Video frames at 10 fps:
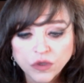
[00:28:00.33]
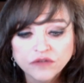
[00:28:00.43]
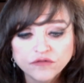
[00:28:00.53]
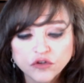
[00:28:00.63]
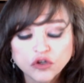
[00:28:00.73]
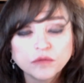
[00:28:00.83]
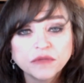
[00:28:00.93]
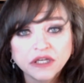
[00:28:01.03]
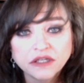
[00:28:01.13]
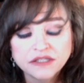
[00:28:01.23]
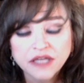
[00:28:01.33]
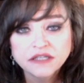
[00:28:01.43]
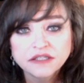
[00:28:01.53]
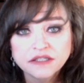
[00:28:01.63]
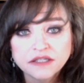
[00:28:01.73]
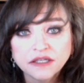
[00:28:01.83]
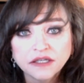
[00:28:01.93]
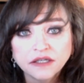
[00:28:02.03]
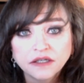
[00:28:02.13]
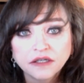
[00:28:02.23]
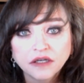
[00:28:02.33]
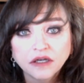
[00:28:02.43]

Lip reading: we affirm the identity